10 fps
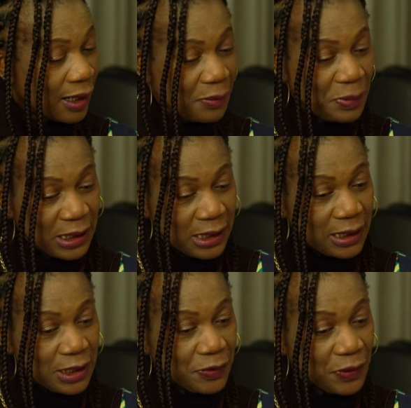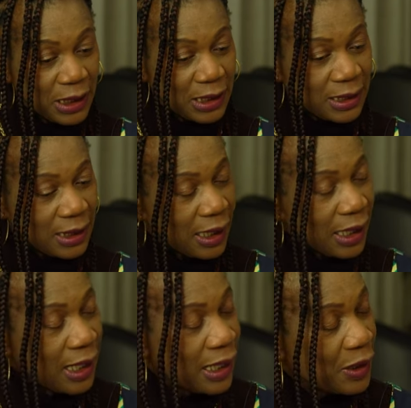the person is fixed
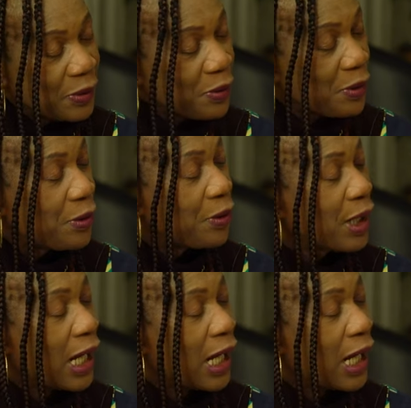and they'll go,